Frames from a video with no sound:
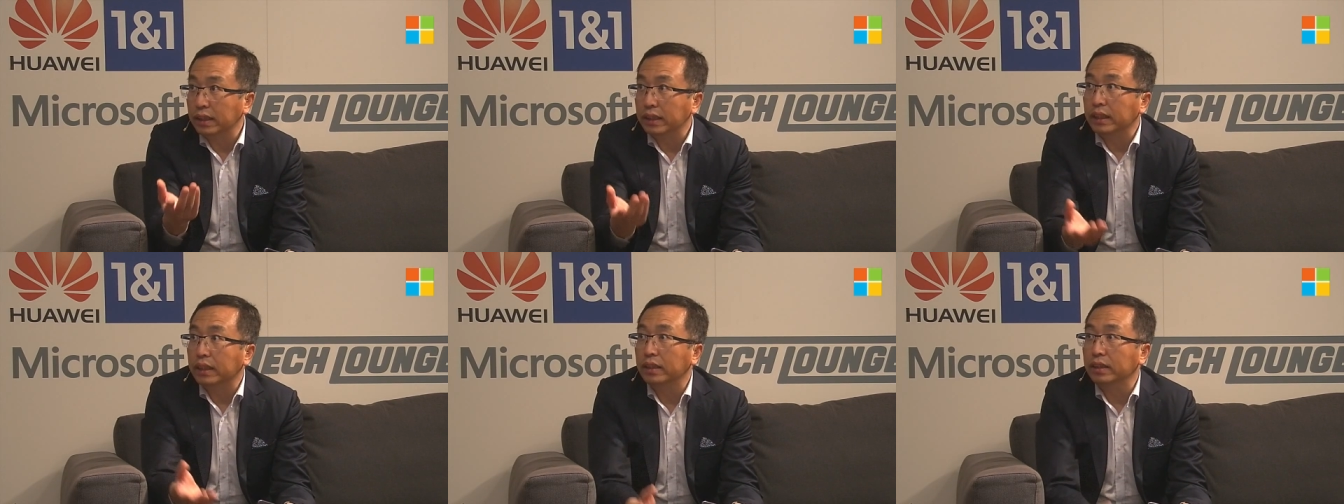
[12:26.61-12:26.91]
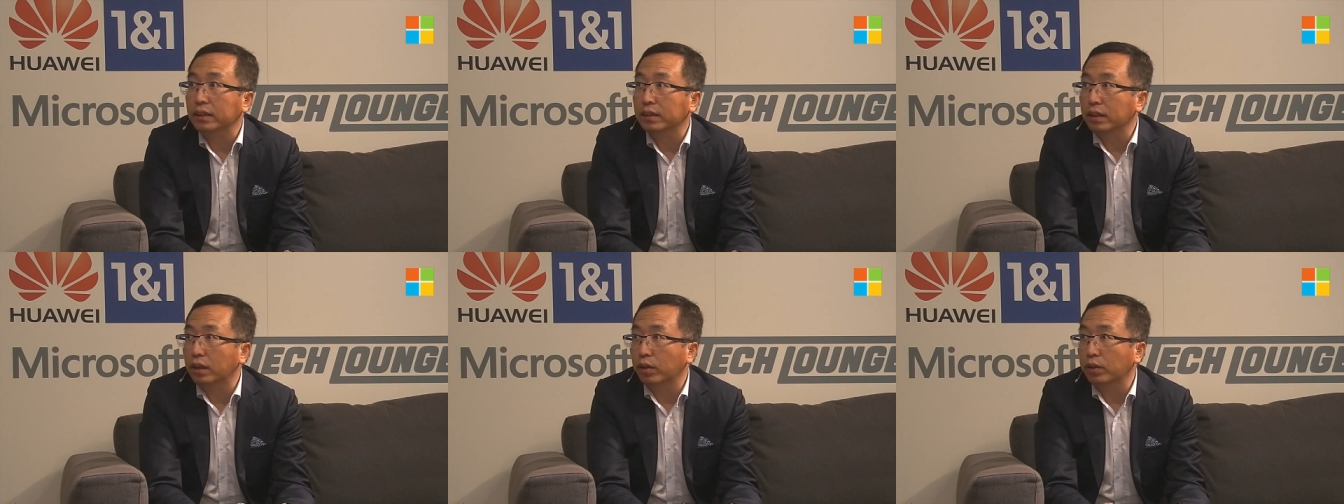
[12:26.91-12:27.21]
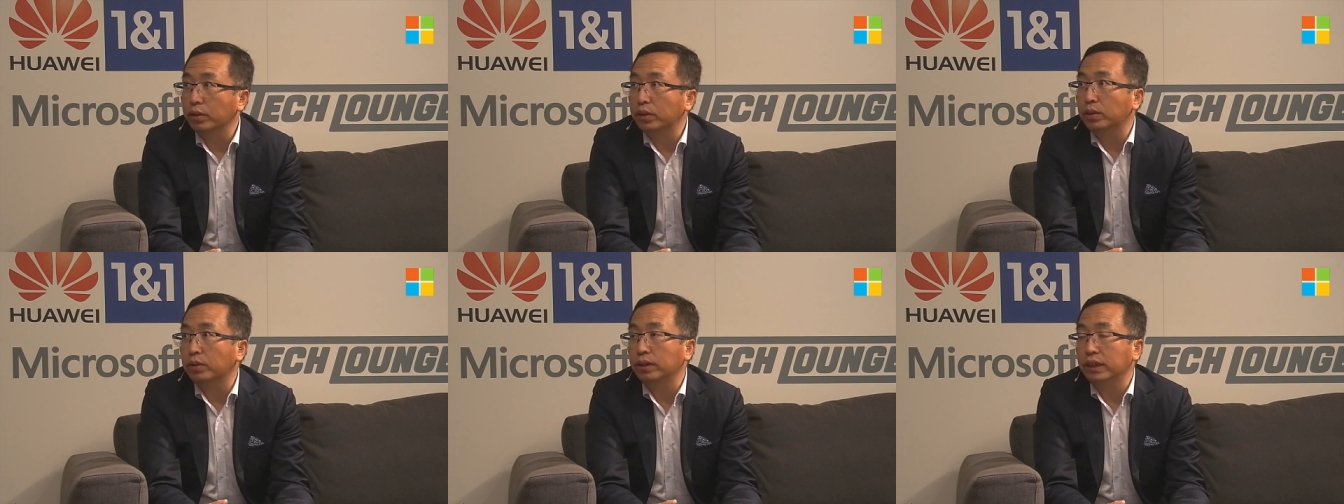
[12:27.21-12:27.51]
in
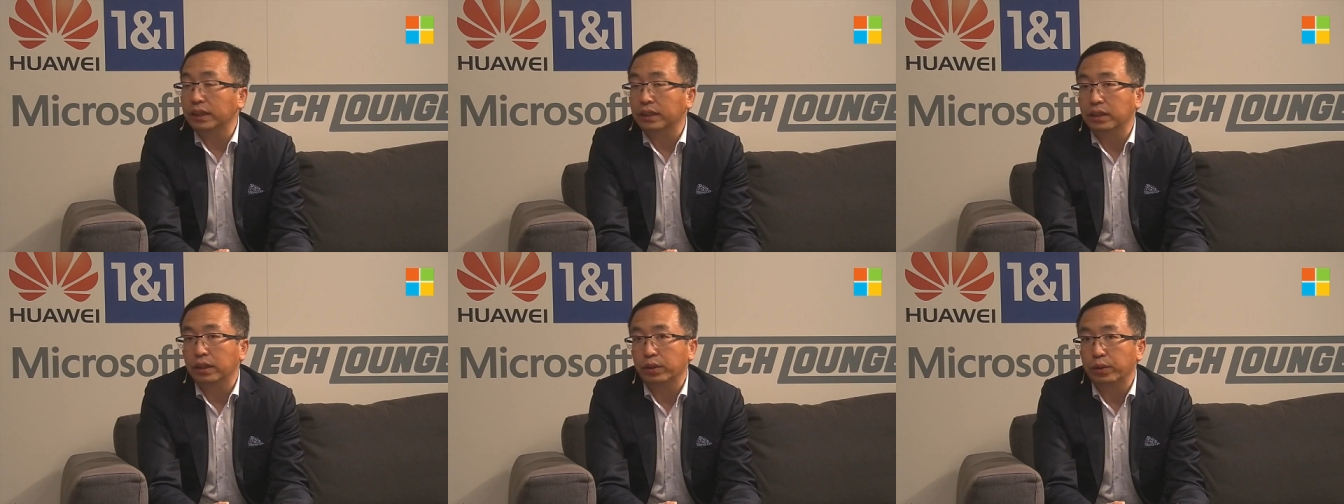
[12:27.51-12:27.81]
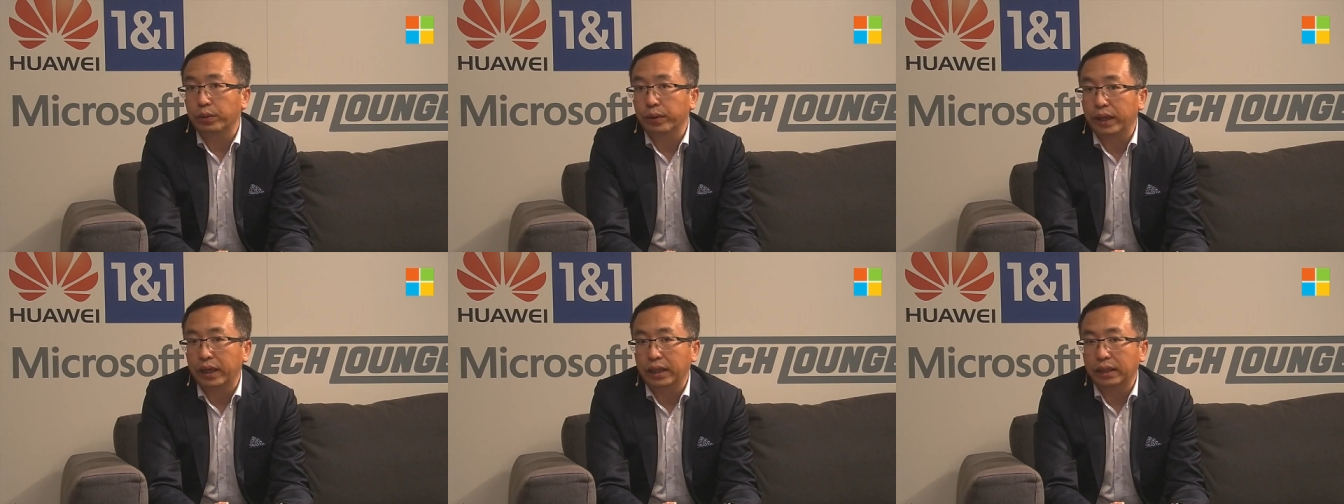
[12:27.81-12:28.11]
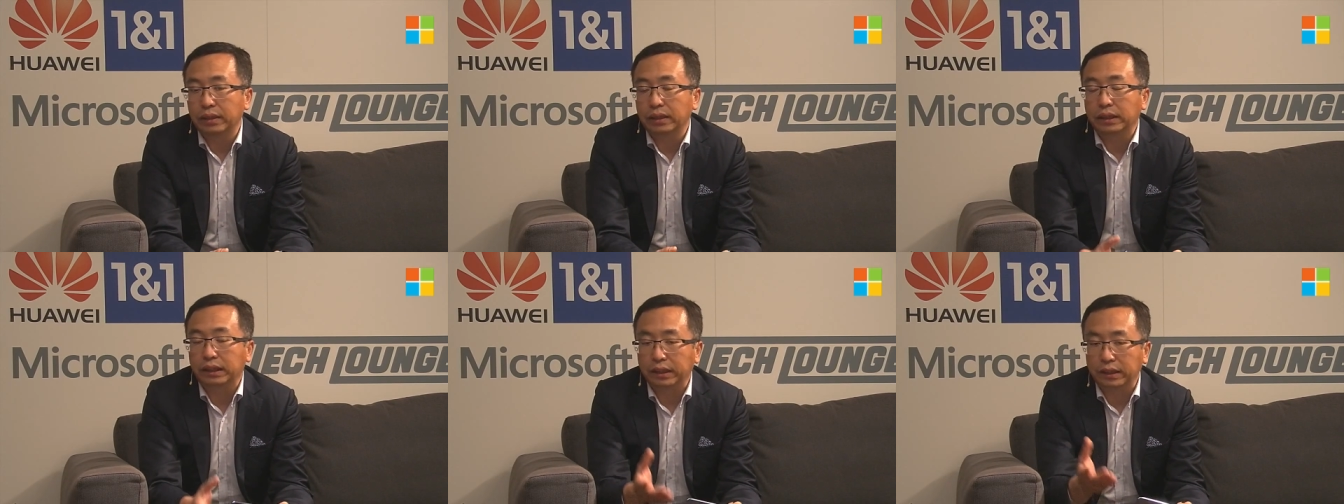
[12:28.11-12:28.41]
also in the
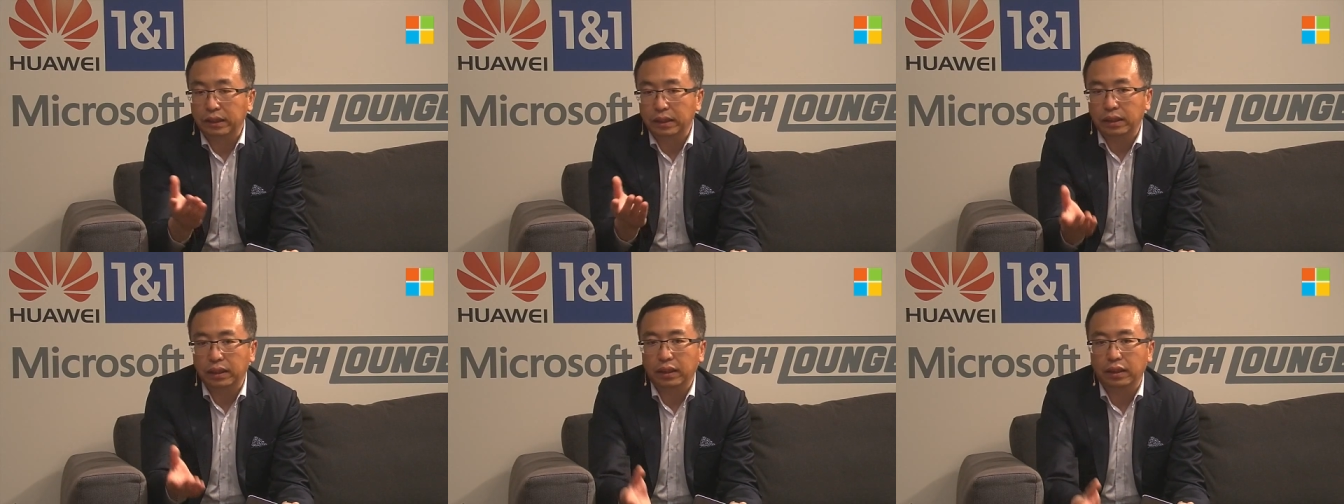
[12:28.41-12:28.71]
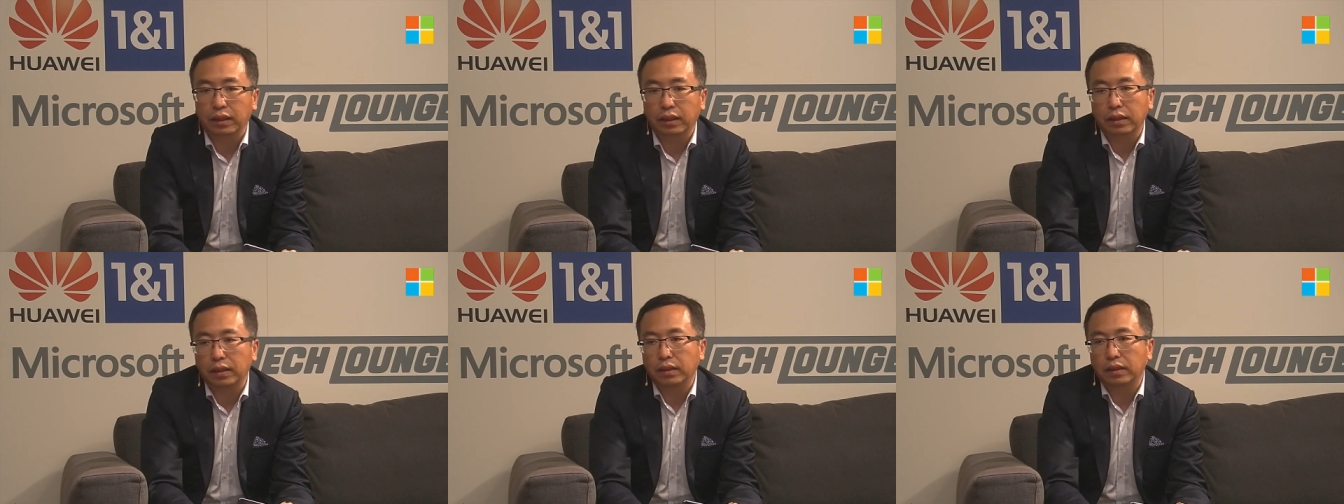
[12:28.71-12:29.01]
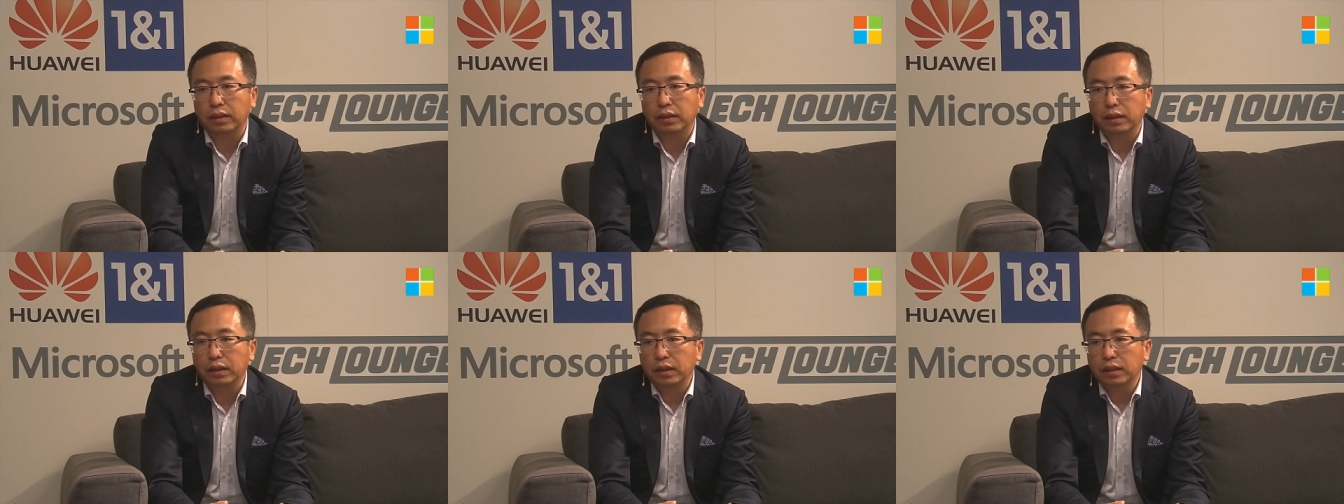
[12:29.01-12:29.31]
US in the
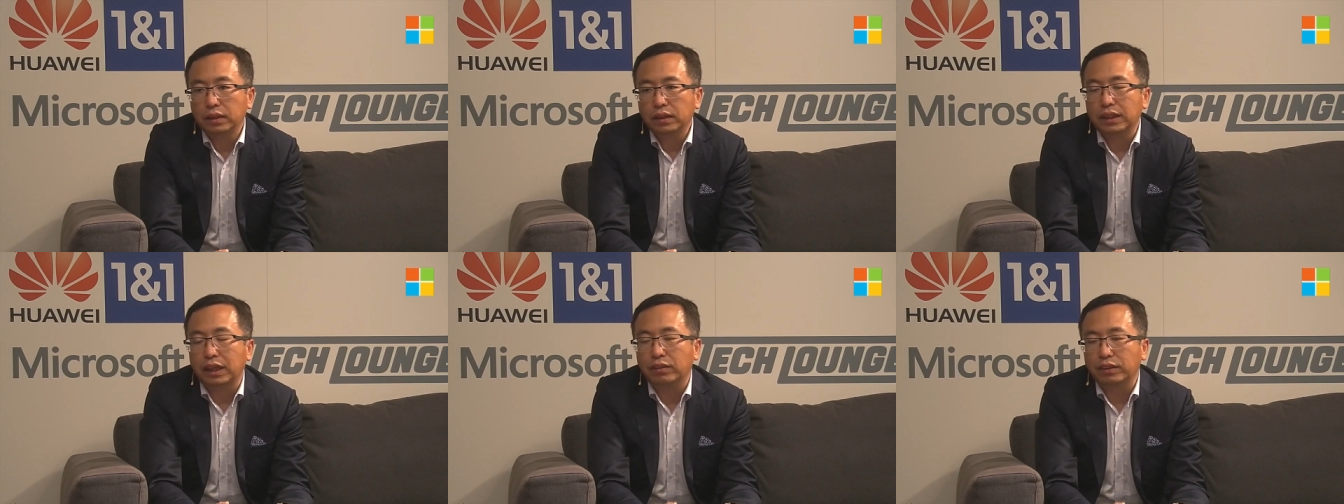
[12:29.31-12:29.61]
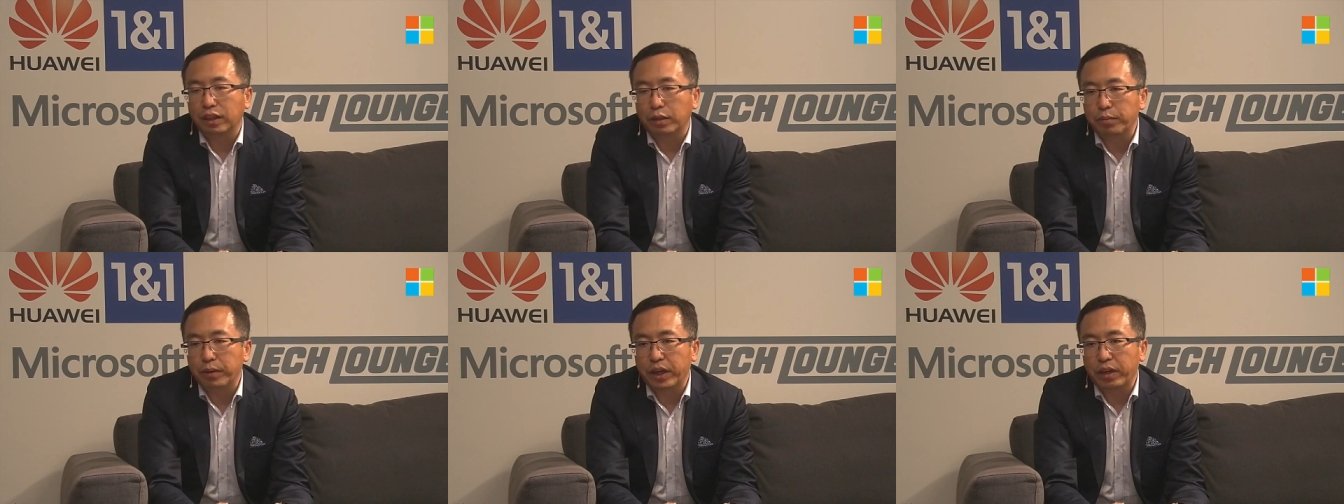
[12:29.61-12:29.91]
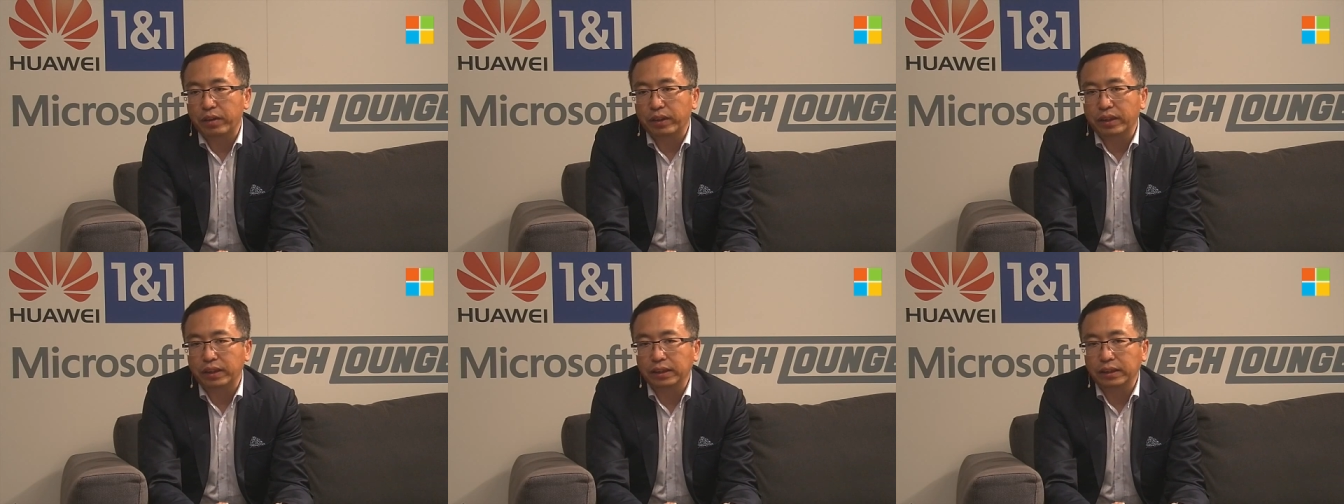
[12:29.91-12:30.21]
South
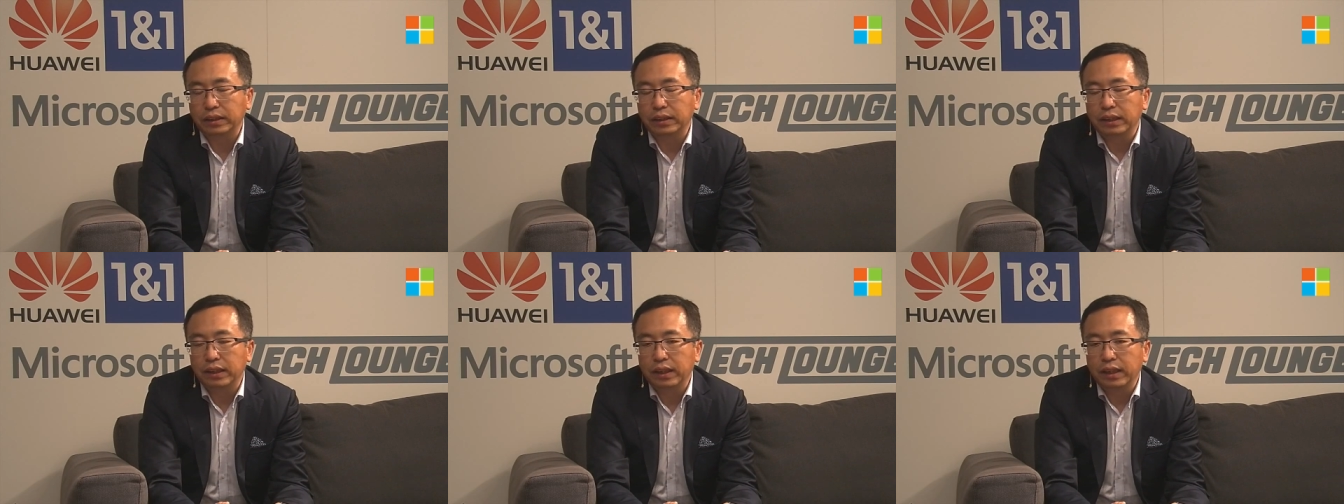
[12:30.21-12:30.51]
American